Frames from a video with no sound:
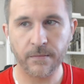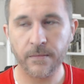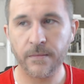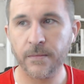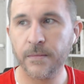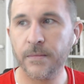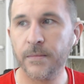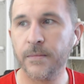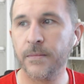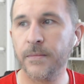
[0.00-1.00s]

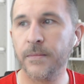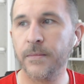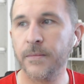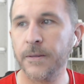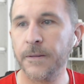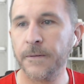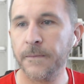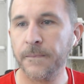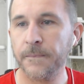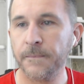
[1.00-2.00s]

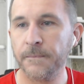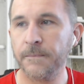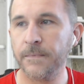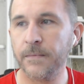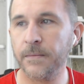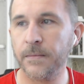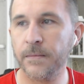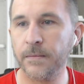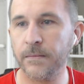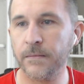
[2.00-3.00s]

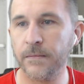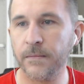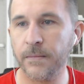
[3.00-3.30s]
Nothing is said.